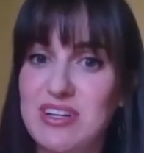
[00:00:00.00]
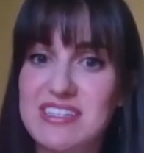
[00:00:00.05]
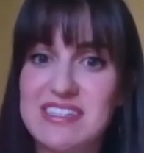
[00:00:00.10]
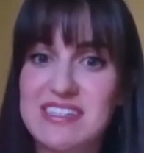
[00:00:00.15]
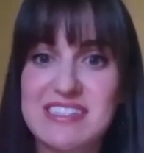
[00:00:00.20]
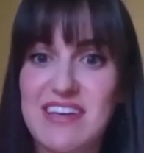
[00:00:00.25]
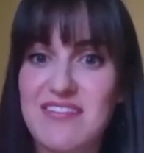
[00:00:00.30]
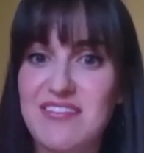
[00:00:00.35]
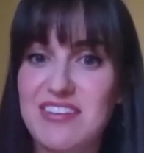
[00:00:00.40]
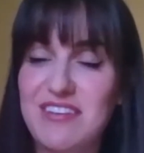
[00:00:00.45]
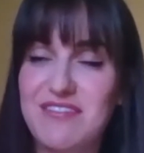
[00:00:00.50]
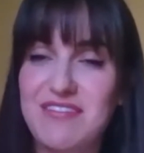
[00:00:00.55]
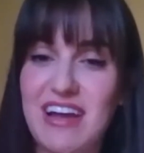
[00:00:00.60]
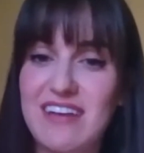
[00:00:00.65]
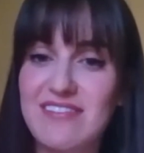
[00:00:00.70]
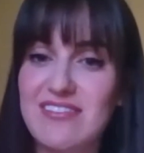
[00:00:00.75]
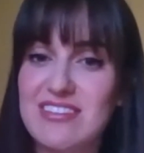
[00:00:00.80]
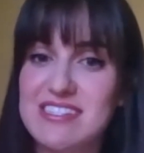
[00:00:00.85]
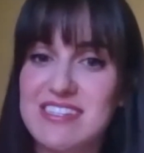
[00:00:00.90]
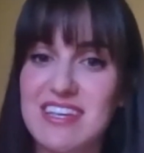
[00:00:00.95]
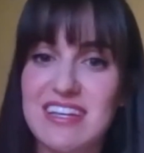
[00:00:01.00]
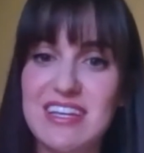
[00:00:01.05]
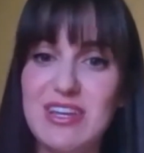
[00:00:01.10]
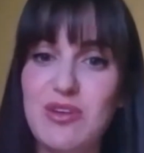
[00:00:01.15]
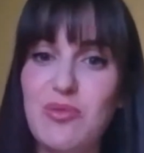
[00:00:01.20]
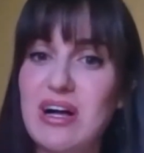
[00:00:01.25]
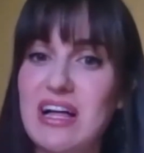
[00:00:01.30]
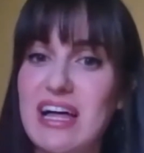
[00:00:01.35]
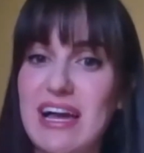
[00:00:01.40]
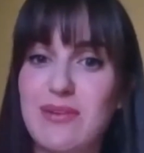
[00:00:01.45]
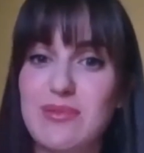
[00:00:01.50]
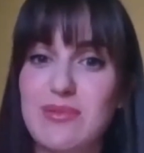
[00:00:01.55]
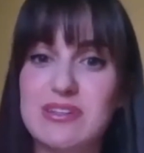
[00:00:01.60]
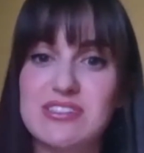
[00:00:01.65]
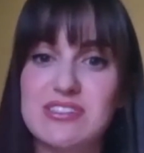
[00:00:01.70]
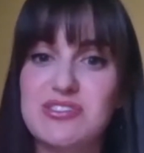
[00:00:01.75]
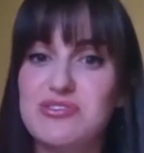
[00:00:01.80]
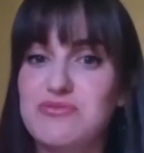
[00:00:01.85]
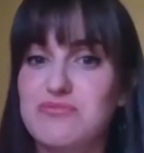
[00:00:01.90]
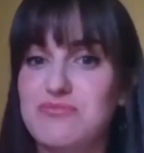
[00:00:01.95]
75 and sunny while I
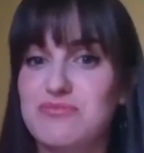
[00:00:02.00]
was